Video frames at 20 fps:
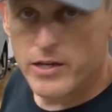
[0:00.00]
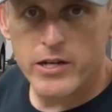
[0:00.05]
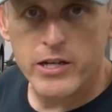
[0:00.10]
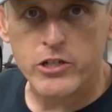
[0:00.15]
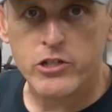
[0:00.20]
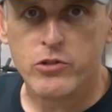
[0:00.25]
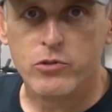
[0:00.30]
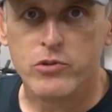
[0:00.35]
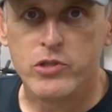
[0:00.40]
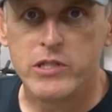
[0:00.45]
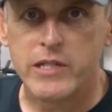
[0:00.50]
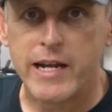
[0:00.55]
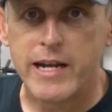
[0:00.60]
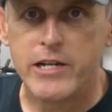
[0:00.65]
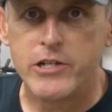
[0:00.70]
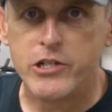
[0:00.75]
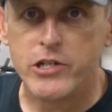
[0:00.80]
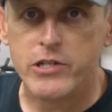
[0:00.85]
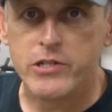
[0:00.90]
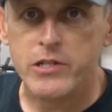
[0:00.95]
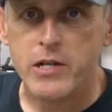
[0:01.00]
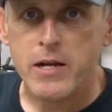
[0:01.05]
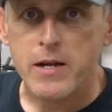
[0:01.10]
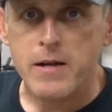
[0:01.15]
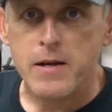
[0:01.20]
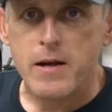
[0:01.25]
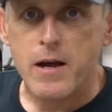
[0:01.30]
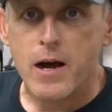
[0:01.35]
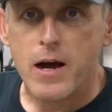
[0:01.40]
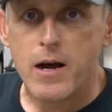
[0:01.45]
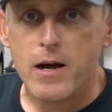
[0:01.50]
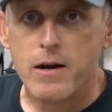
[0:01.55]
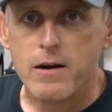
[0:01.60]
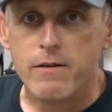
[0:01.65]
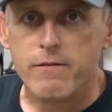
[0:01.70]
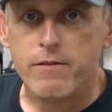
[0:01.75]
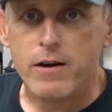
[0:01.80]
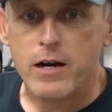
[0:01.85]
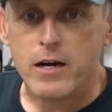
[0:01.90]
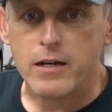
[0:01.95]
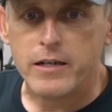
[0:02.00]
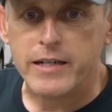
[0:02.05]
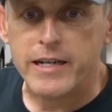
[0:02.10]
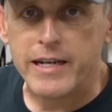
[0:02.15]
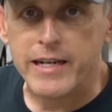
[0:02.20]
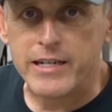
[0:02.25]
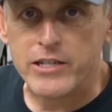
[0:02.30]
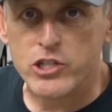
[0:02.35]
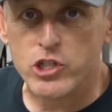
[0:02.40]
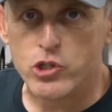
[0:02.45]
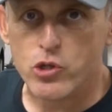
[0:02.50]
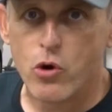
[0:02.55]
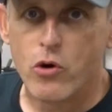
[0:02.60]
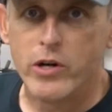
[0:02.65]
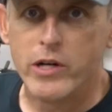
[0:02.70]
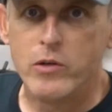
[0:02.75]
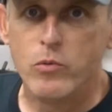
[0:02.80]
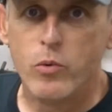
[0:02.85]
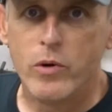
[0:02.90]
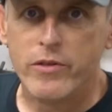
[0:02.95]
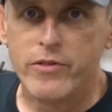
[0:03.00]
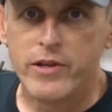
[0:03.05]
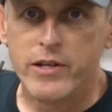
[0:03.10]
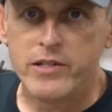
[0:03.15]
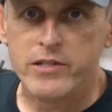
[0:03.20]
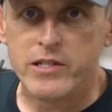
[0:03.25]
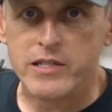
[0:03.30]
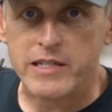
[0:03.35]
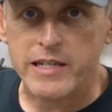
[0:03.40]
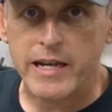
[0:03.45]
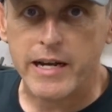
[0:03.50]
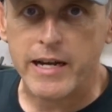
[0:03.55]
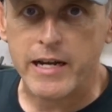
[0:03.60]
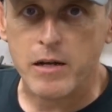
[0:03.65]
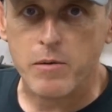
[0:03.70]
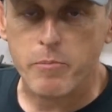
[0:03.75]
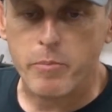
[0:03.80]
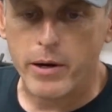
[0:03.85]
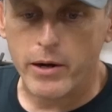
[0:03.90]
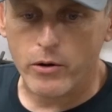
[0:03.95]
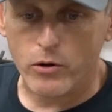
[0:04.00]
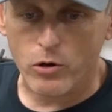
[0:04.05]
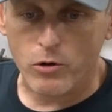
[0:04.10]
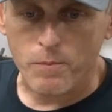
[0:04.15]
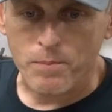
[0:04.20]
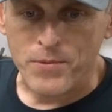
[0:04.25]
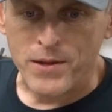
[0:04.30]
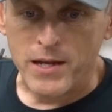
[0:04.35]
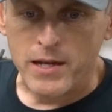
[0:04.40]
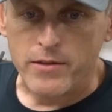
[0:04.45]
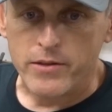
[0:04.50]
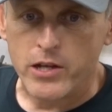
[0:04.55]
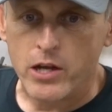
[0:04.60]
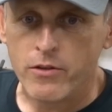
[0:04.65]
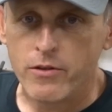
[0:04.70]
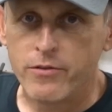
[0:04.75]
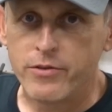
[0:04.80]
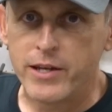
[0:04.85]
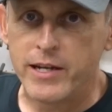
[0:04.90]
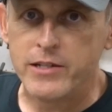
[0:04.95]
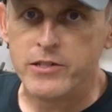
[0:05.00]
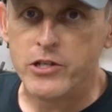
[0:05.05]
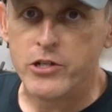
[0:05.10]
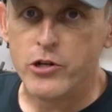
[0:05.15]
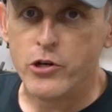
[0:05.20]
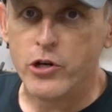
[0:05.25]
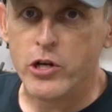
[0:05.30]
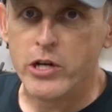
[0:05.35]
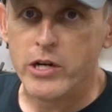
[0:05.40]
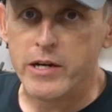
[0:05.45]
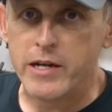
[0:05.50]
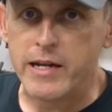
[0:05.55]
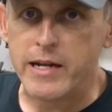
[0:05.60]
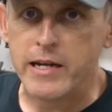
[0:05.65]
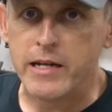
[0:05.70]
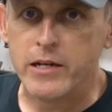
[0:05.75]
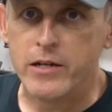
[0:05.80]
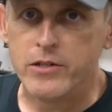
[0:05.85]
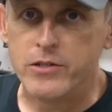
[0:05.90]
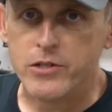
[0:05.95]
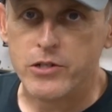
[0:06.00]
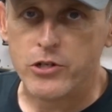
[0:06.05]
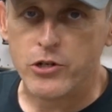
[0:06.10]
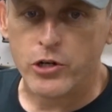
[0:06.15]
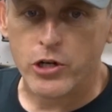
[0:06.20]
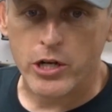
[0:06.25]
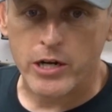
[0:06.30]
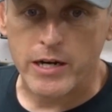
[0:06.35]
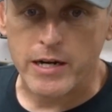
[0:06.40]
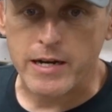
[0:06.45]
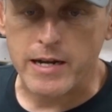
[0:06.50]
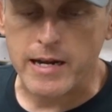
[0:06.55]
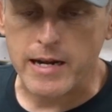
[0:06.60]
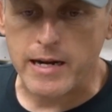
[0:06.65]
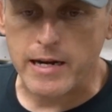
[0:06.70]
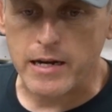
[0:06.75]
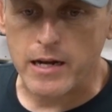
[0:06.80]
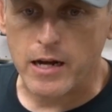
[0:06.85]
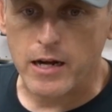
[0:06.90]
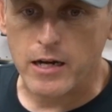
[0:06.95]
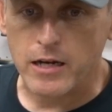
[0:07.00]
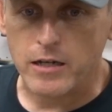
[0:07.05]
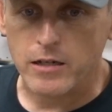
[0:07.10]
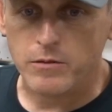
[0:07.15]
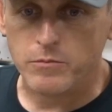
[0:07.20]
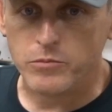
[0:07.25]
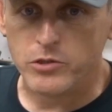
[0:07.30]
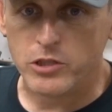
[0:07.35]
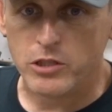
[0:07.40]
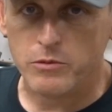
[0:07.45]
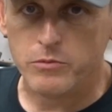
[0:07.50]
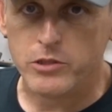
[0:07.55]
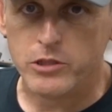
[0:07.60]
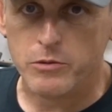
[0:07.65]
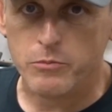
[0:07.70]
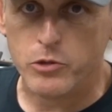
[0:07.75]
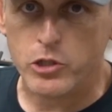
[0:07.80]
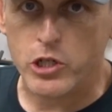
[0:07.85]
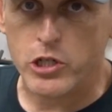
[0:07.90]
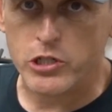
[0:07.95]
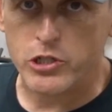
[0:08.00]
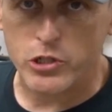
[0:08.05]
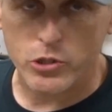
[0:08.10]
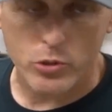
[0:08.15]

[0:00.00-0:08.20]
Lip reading: initial stages of getting started with this, is getting a barrel. The other things that you're going to need is you're going to need some good